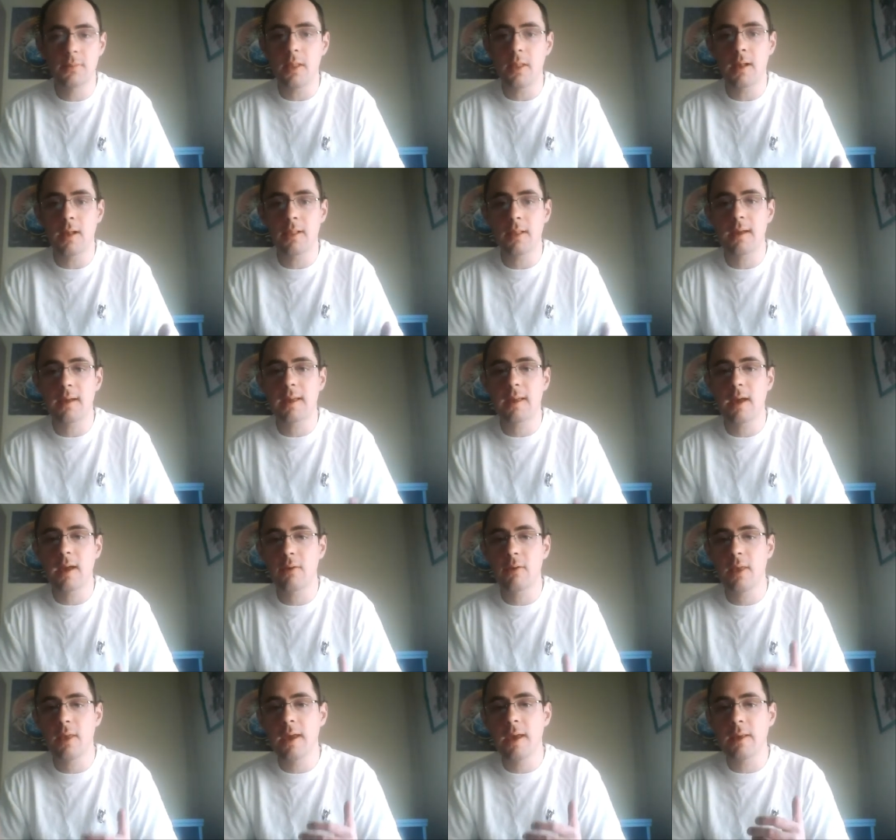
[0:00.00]
I like
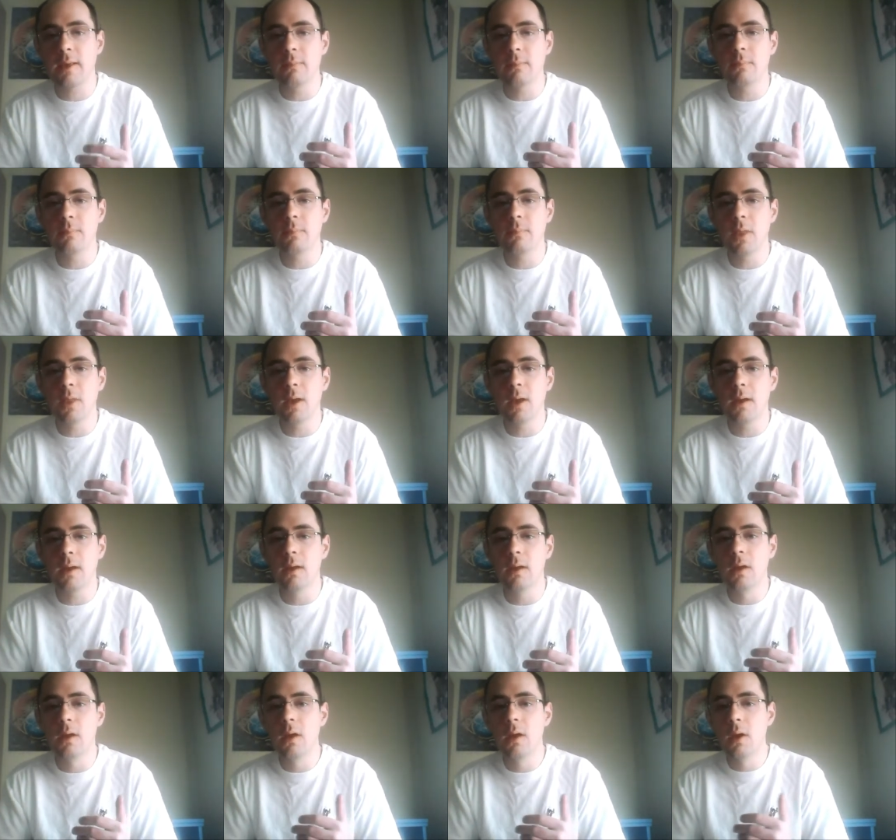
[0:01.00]
how they
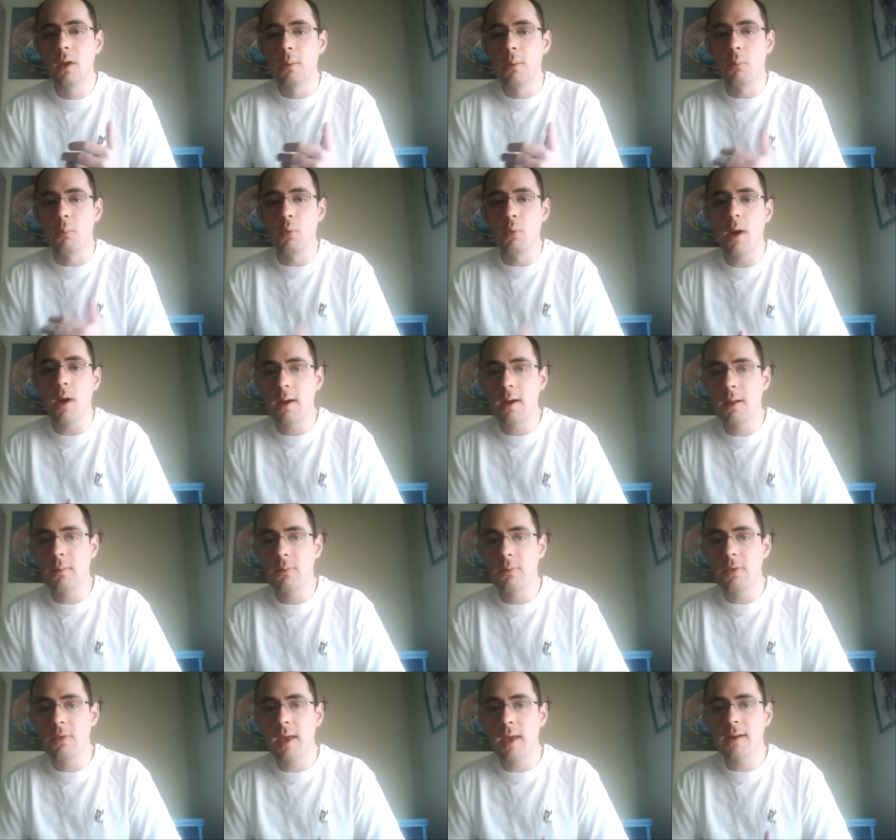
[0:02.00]
brought
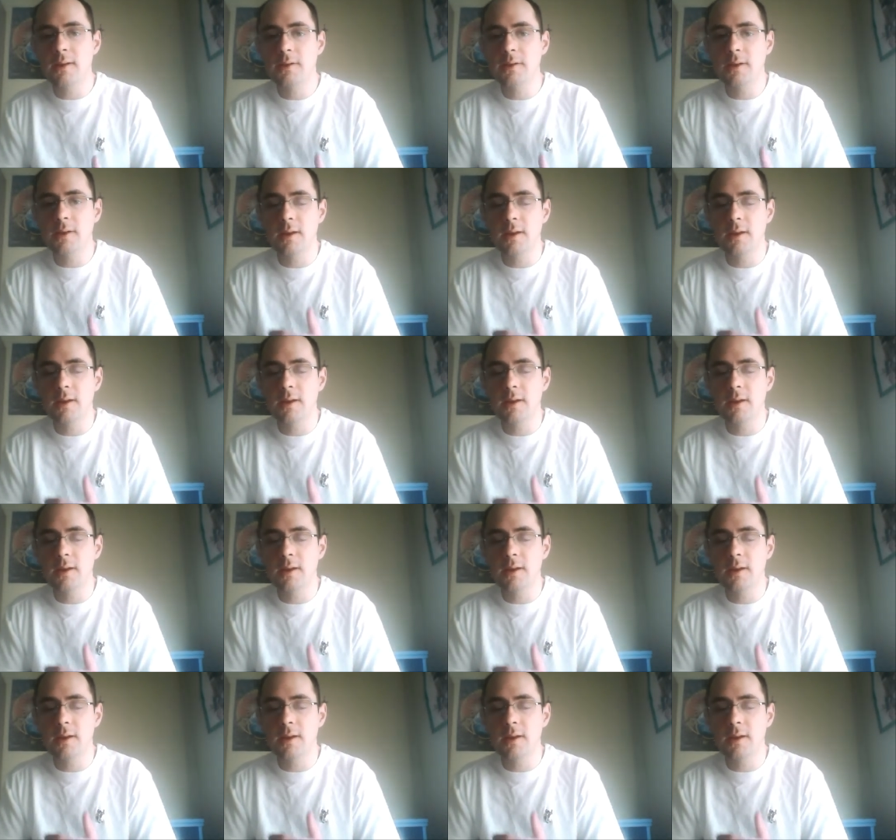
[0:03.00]
up that